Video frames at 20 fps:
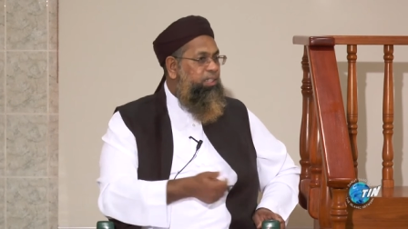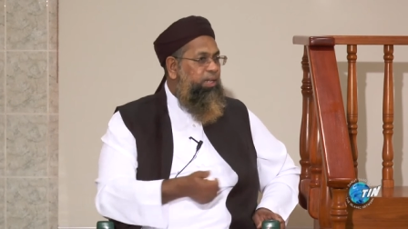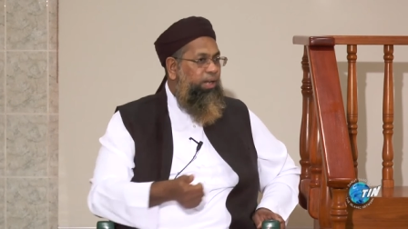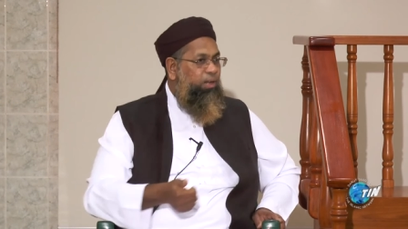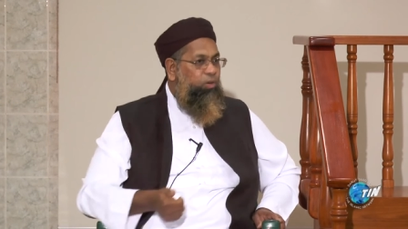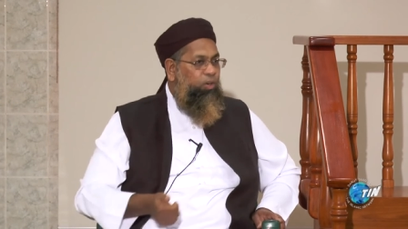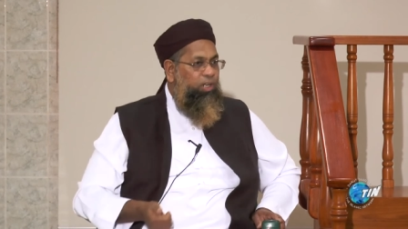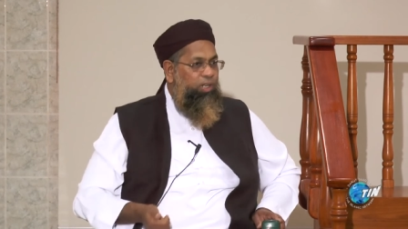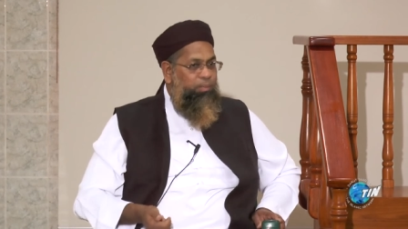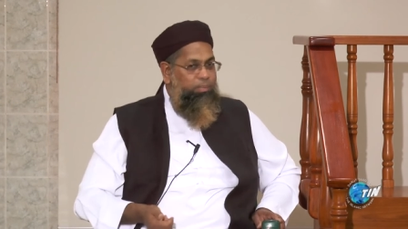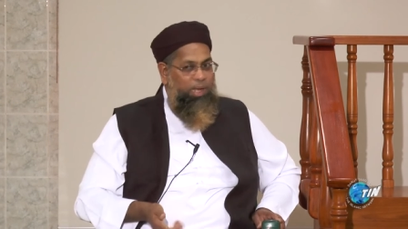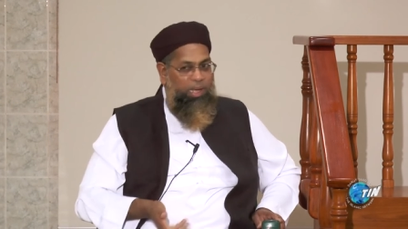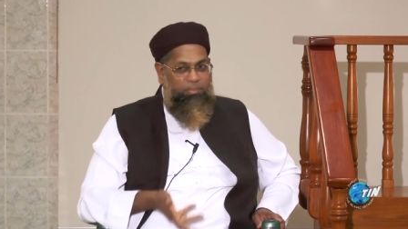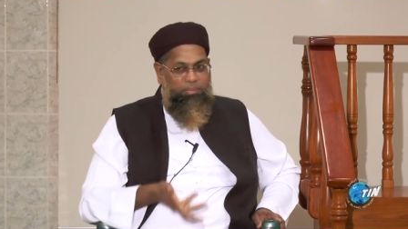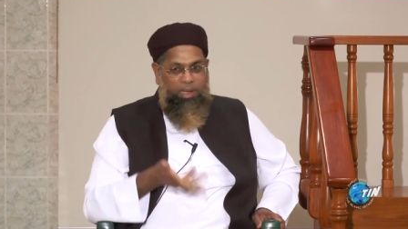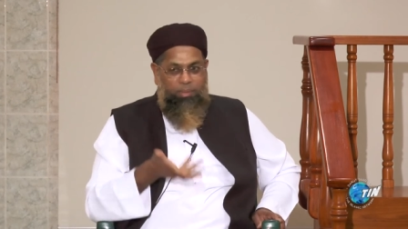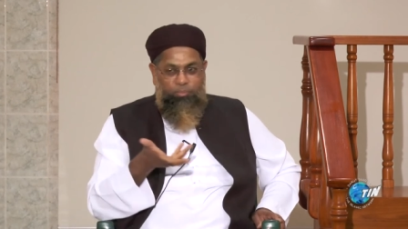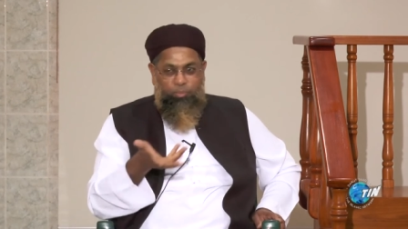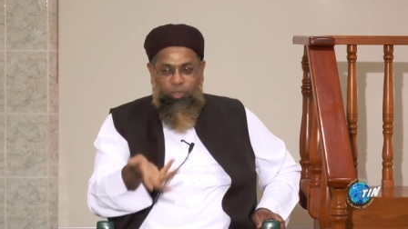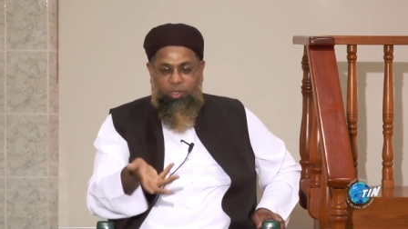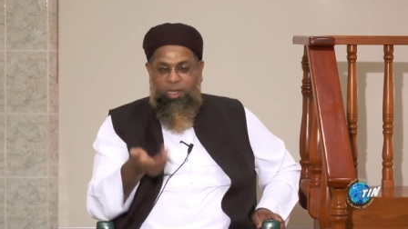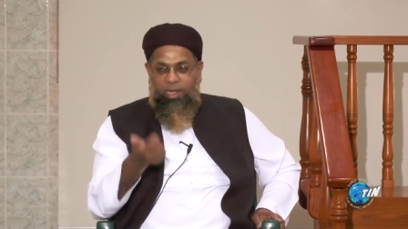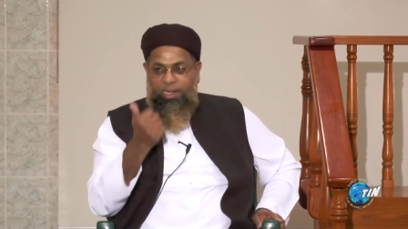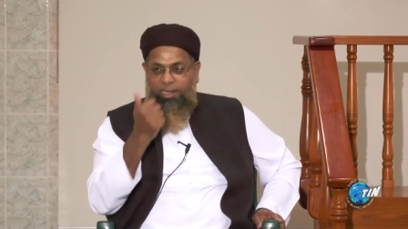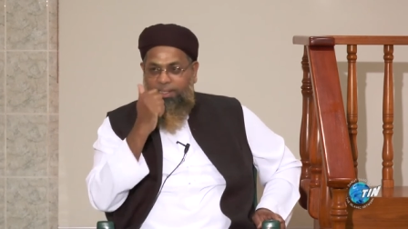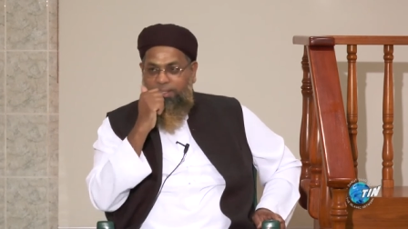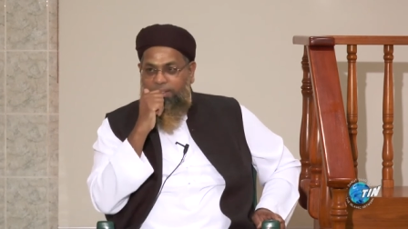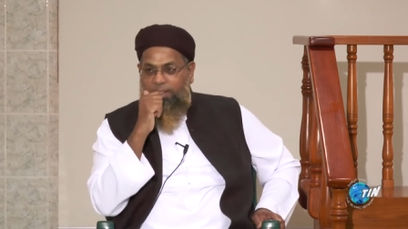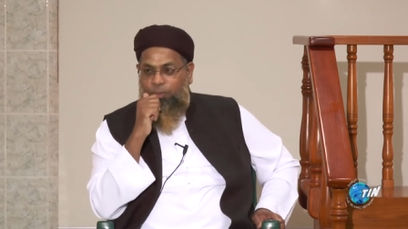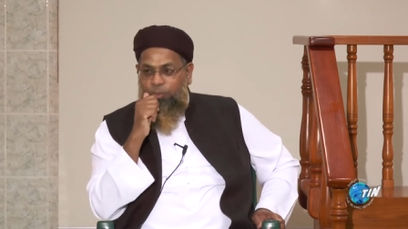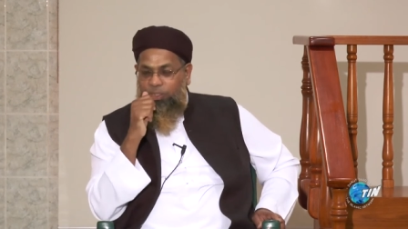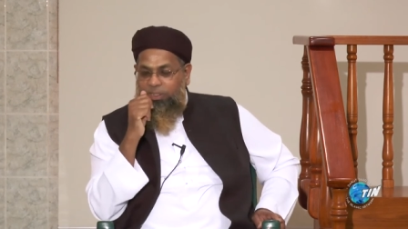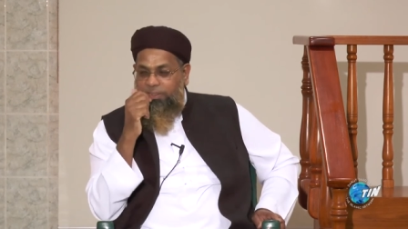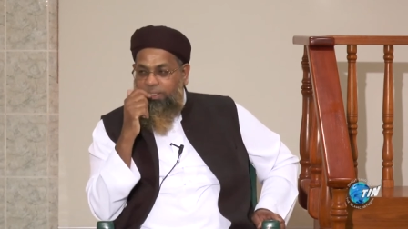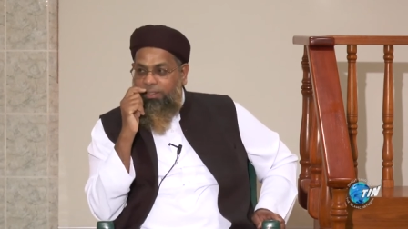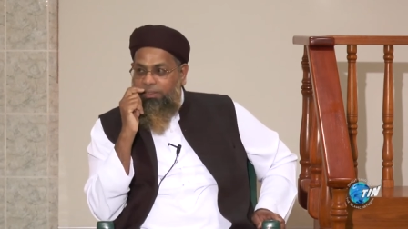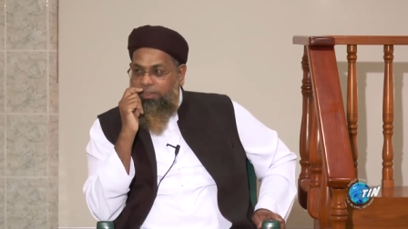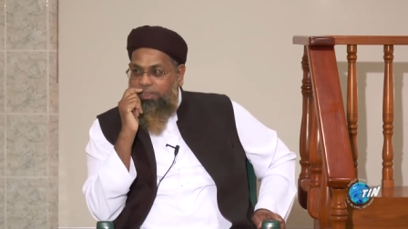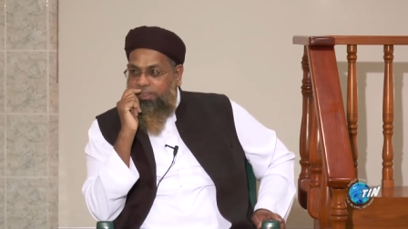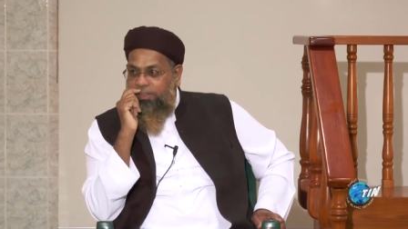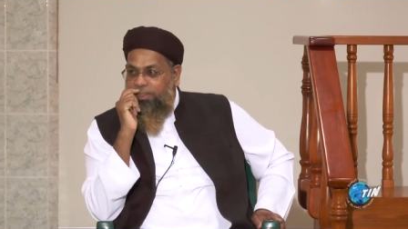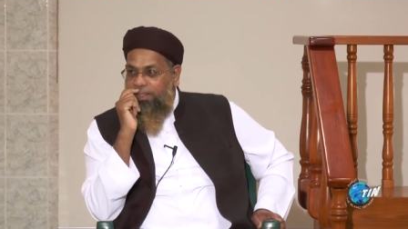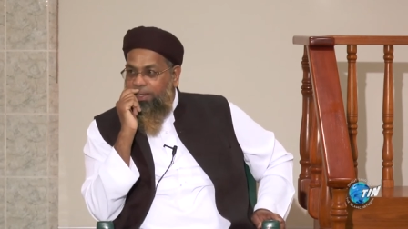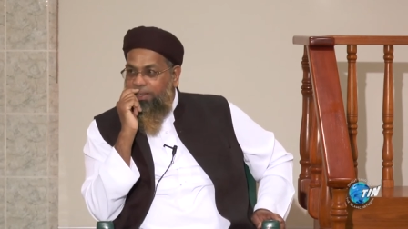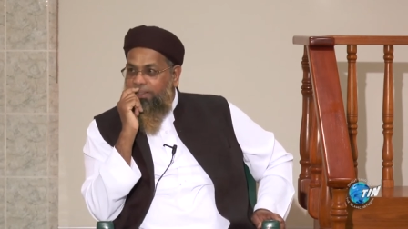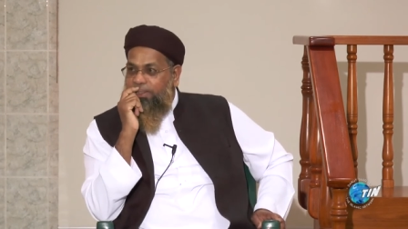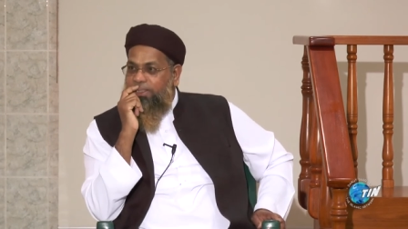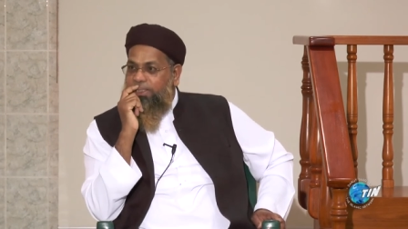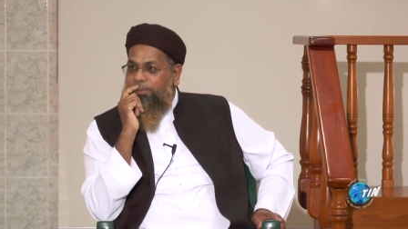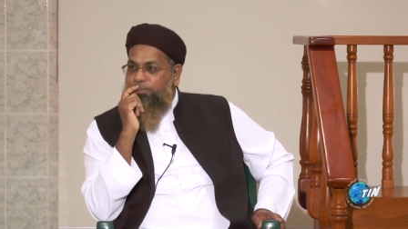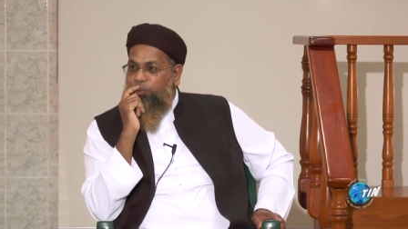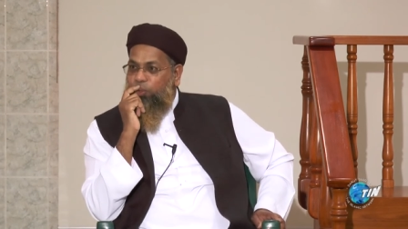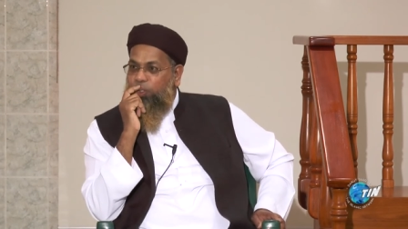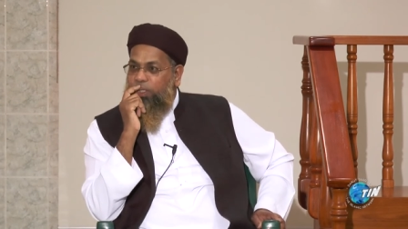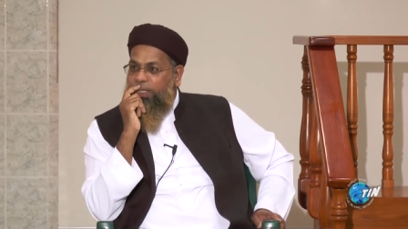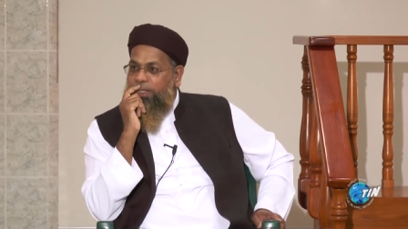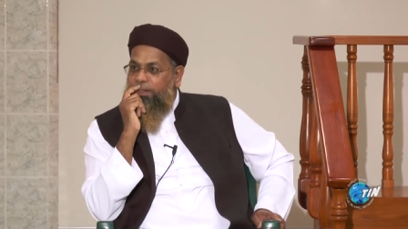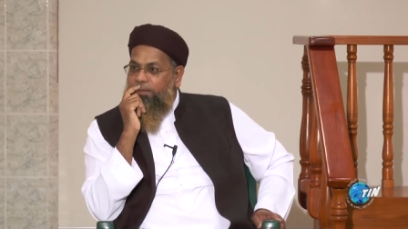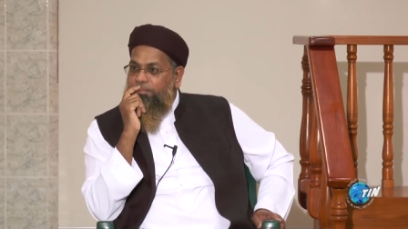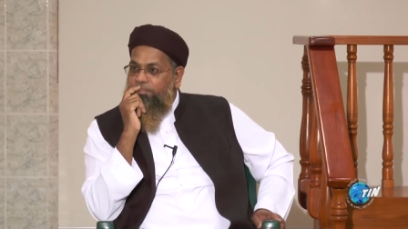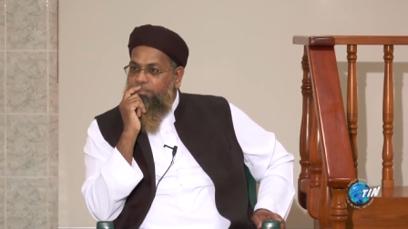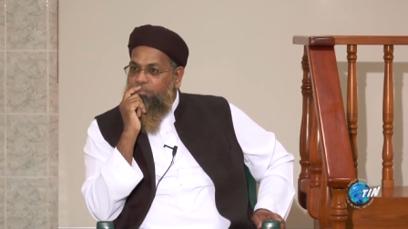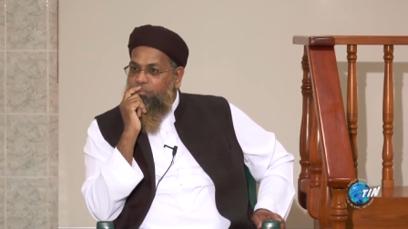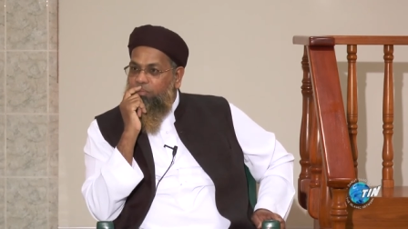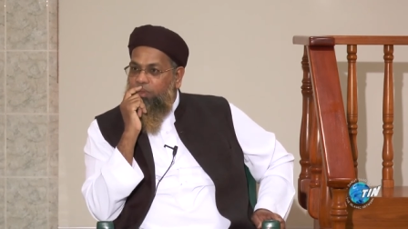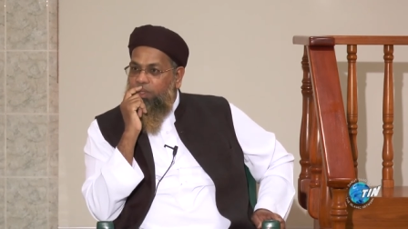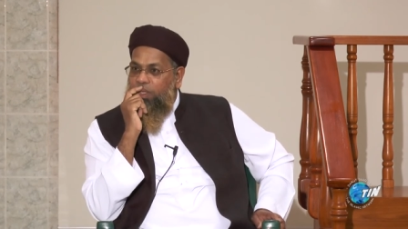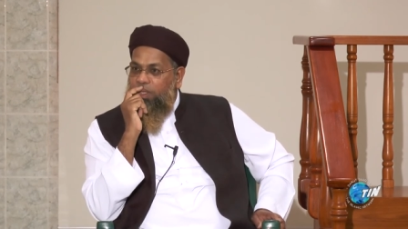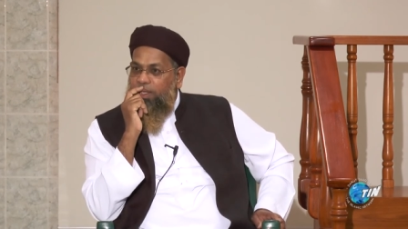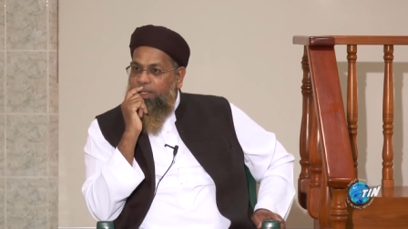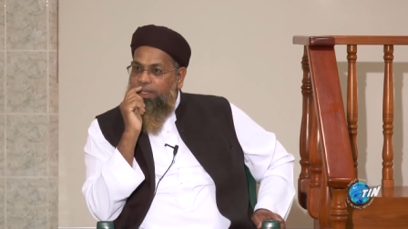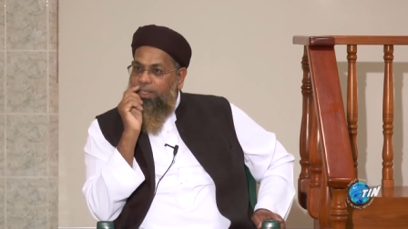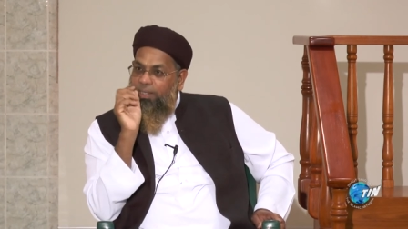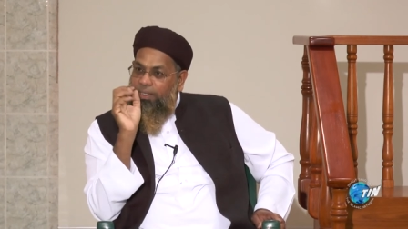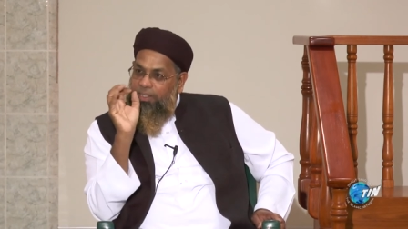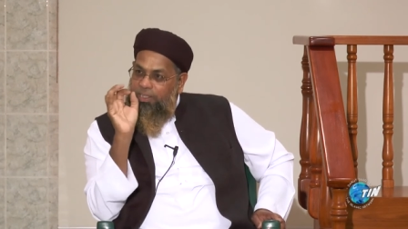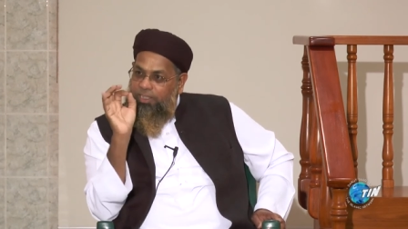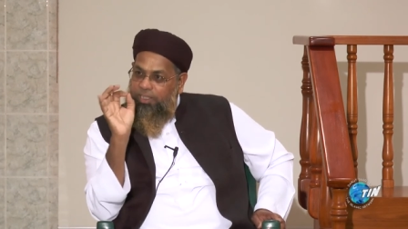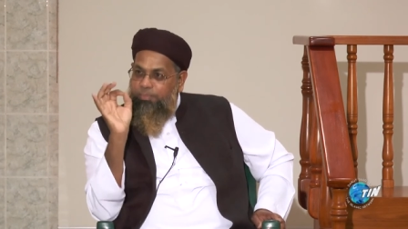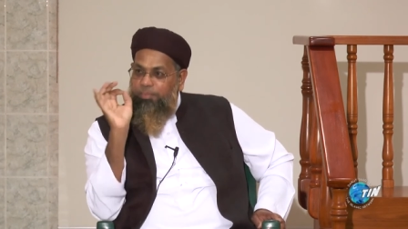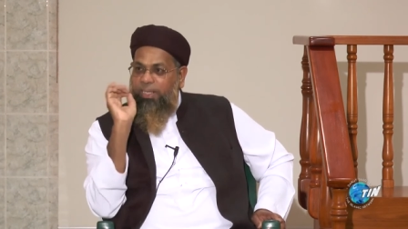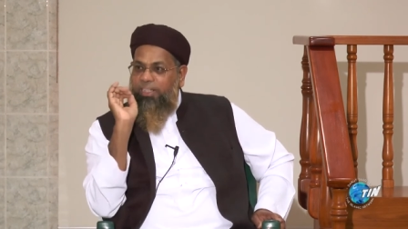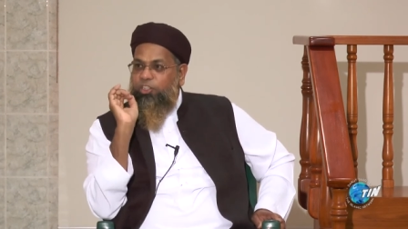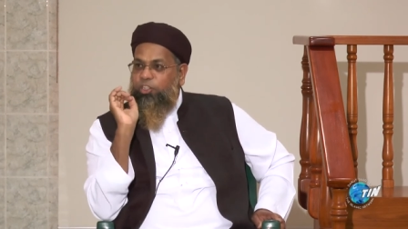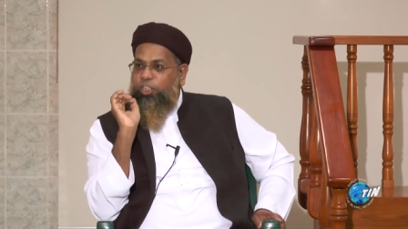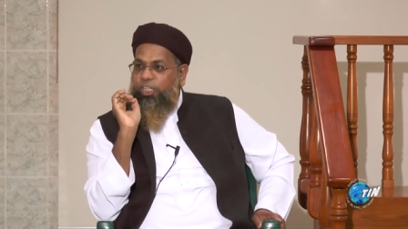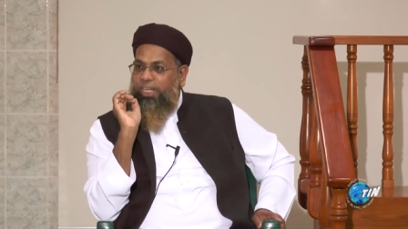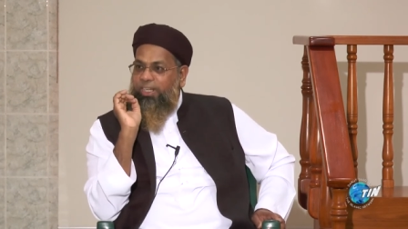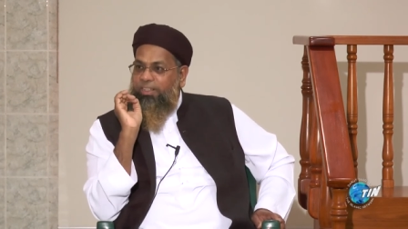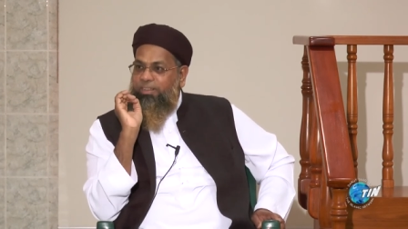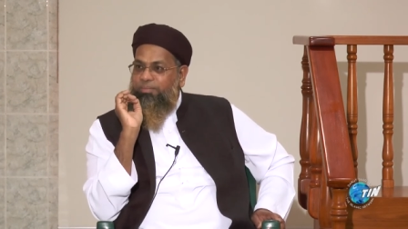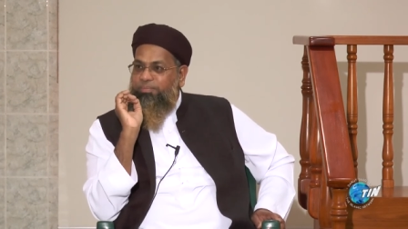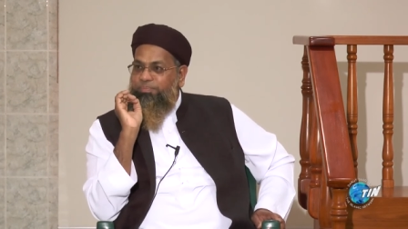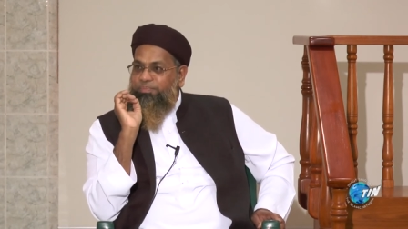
recorded by Imam Bukhari in our dars this morning, it's mentioned